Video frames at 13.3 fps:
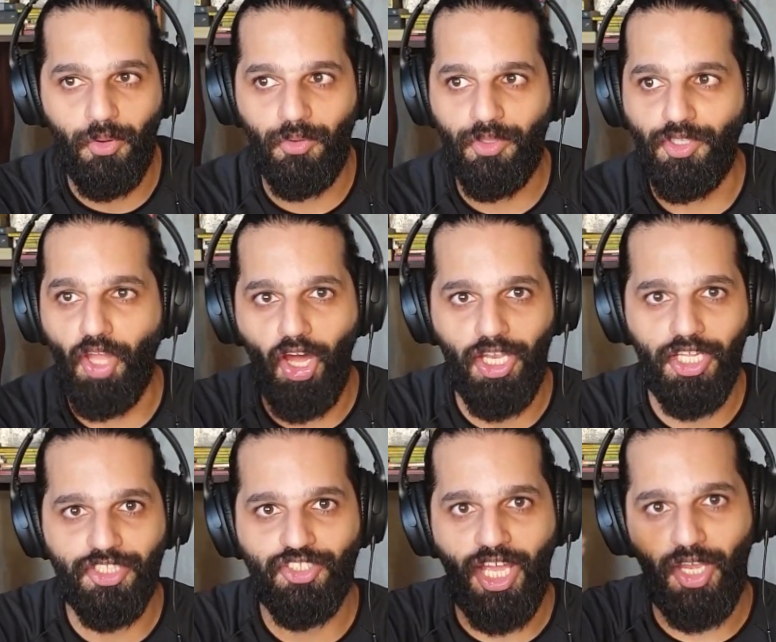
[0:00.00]

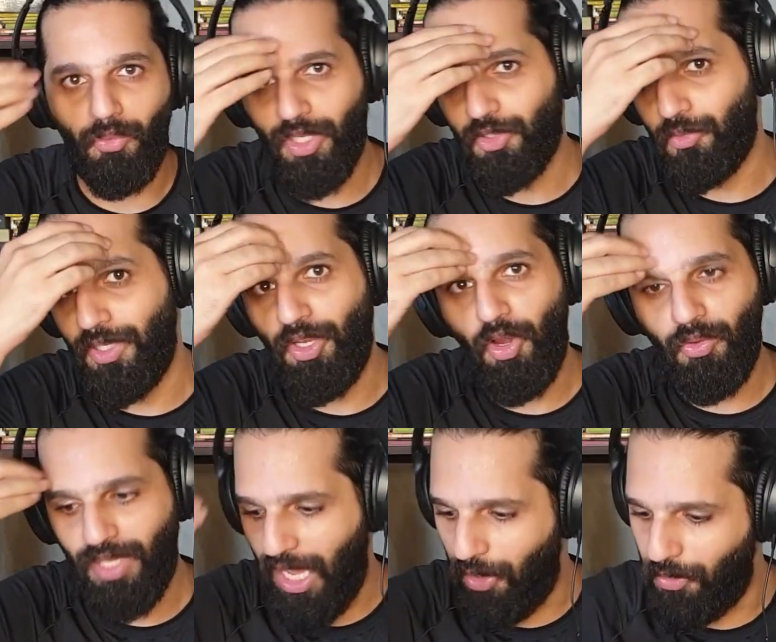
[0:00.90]
knowledge and what we know now,